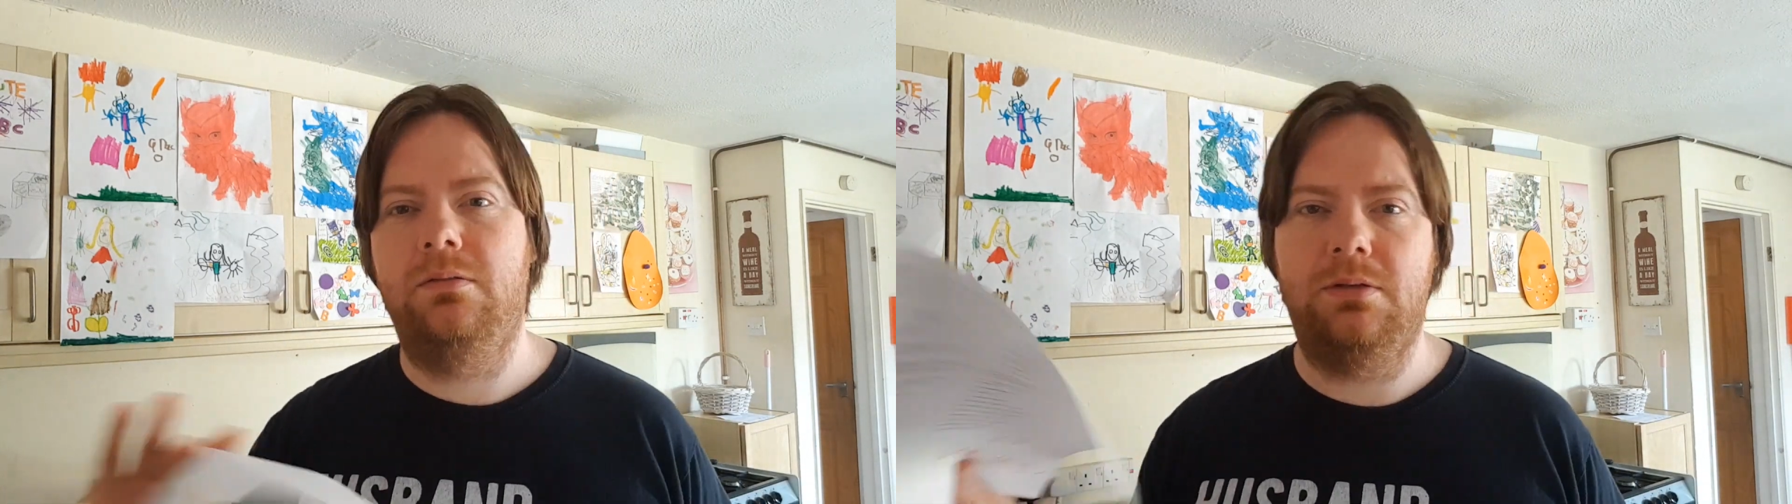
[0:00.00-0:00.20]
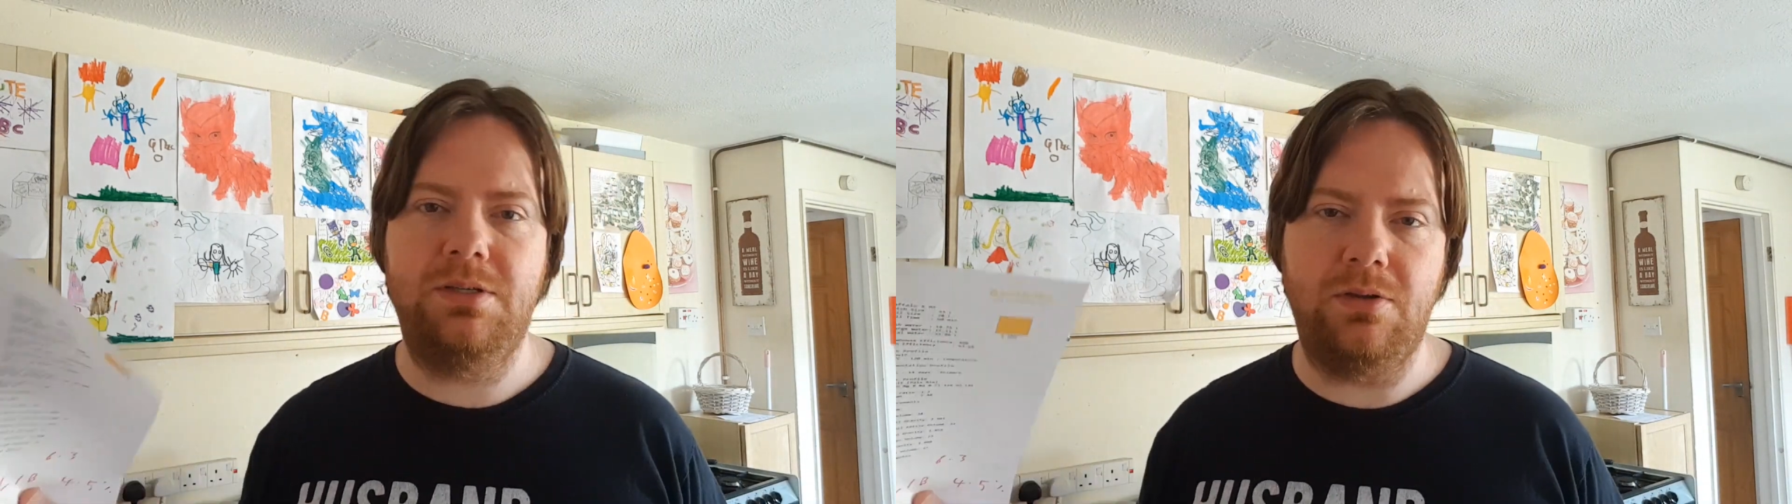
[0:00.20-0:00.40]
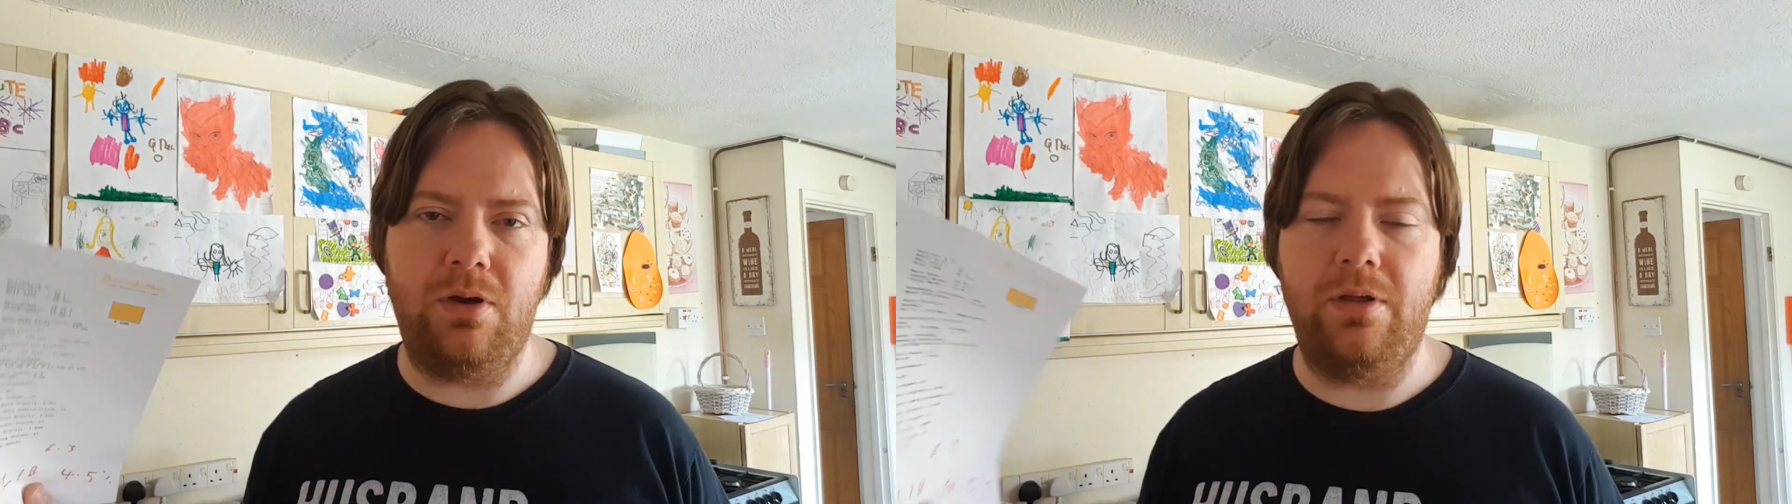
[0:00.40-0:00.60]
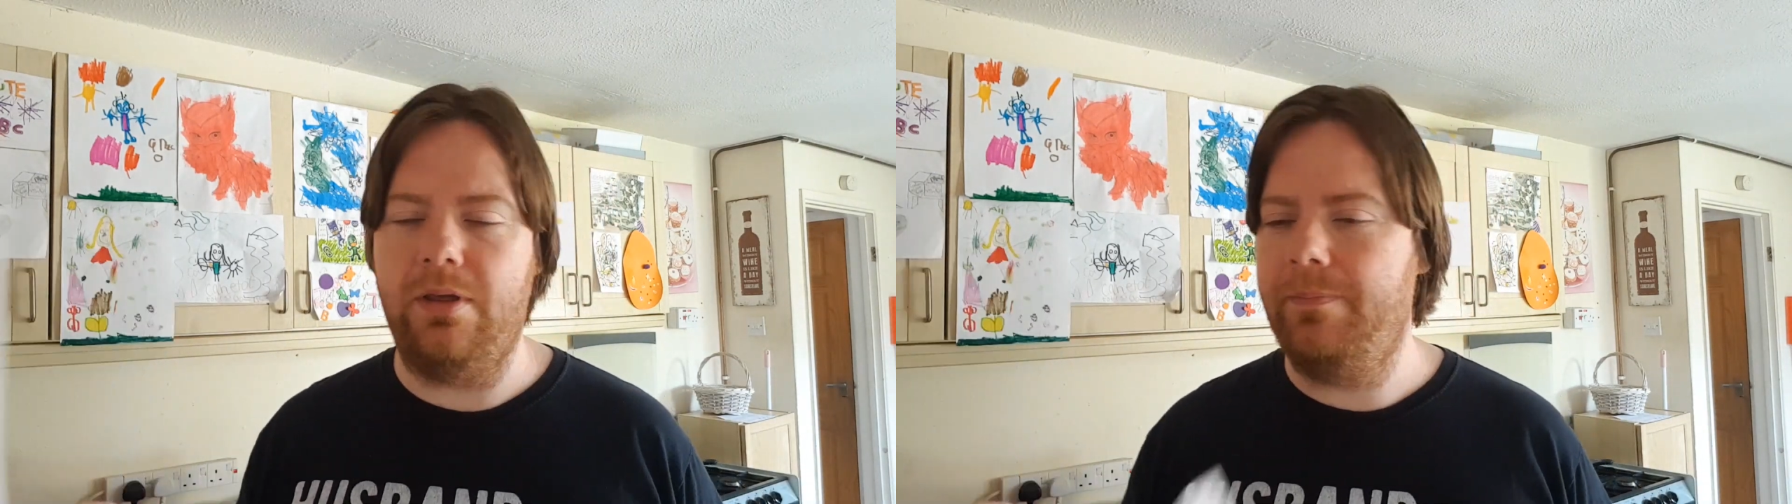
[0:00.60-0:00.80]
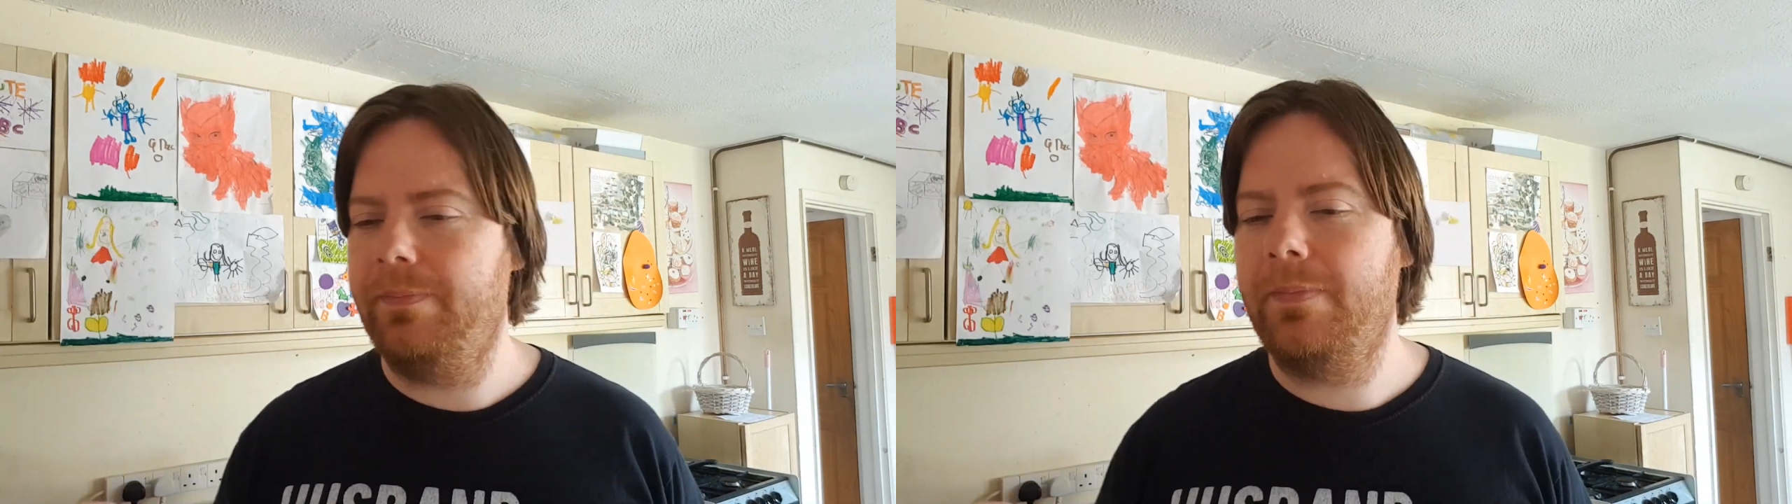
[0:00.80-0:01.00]
let's not go
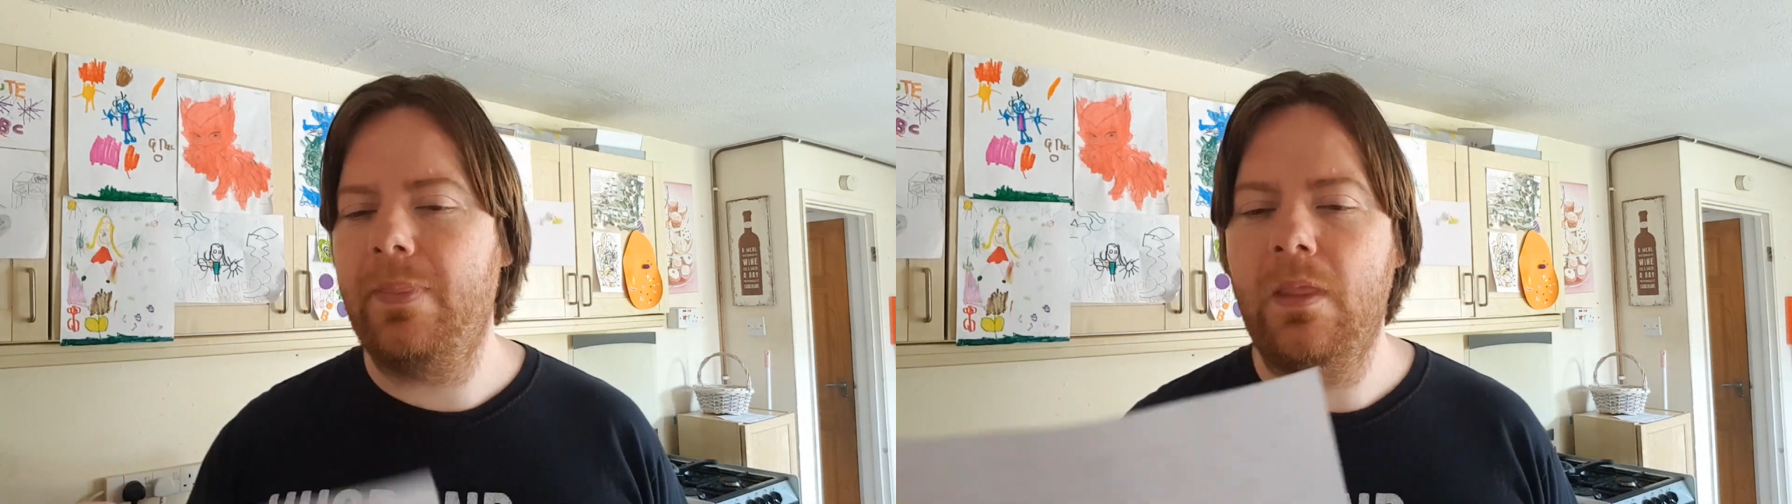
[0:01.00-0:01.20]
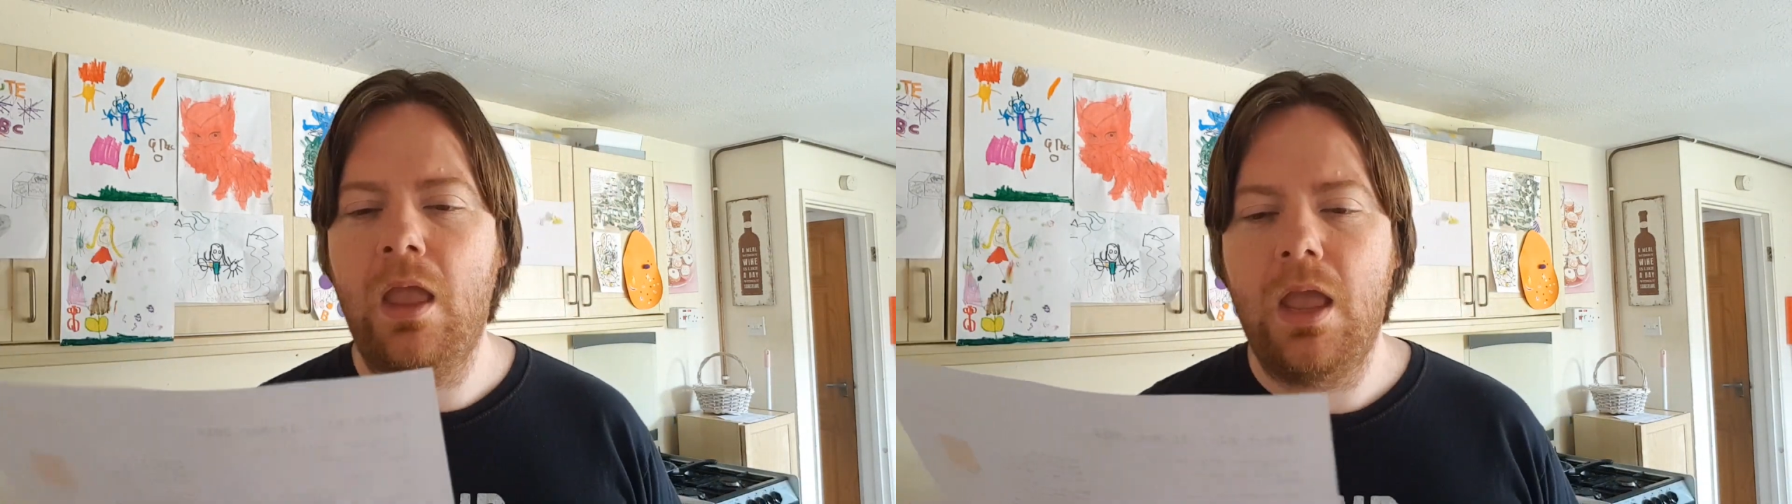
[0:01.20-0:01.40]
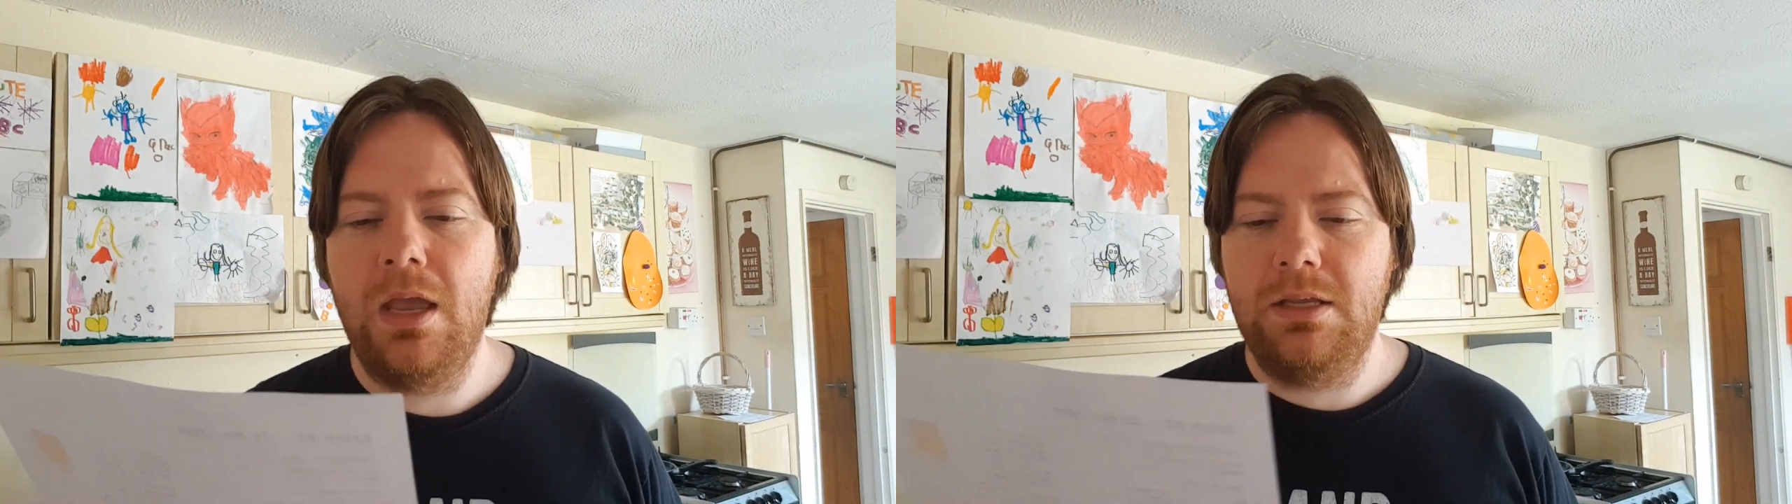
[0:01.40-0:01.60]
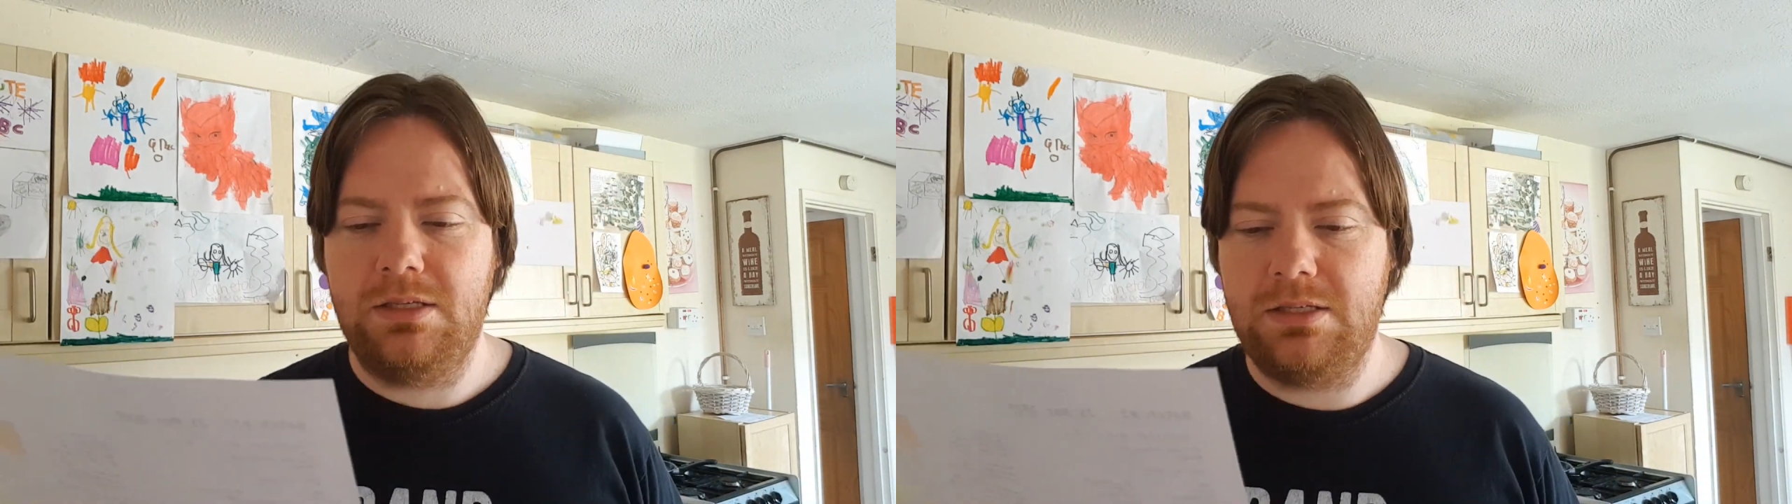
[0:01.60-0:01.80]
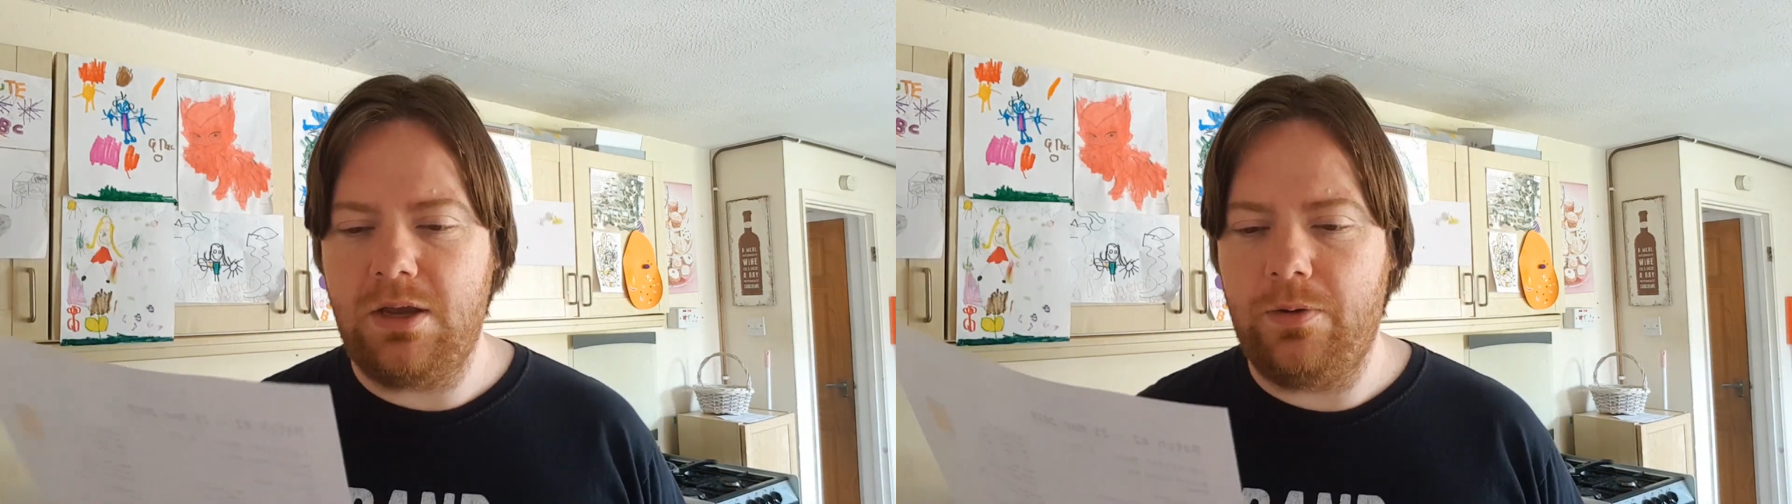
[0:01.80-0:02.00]
there.
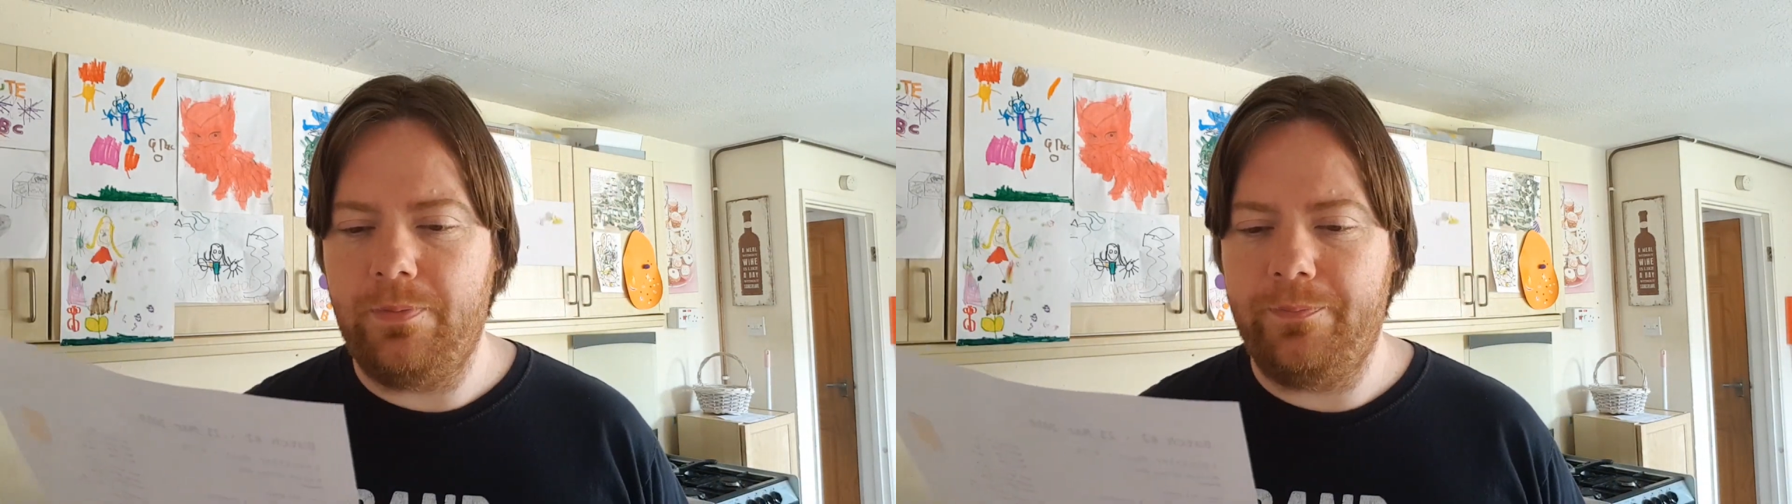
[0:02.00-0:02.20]
So,